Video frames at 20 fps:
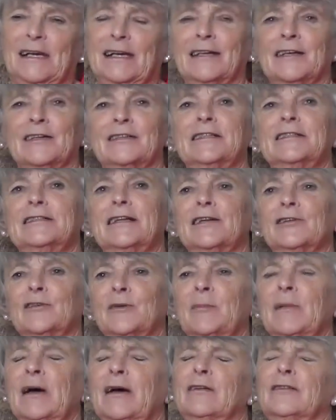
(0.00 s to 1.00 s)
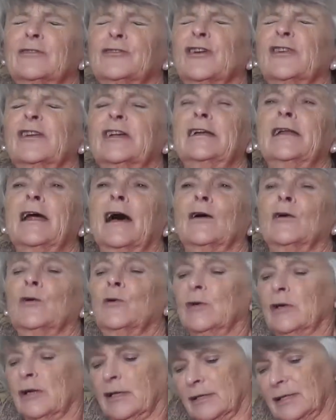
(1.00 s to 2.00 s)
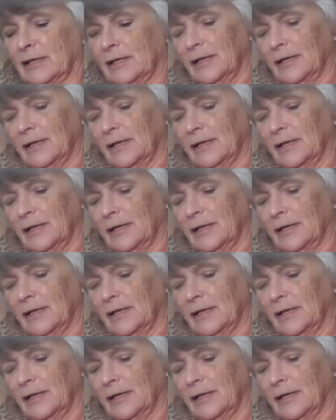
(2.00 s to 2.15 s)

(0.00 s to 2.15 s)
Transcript: I have to tell you about Johnny Dankworth.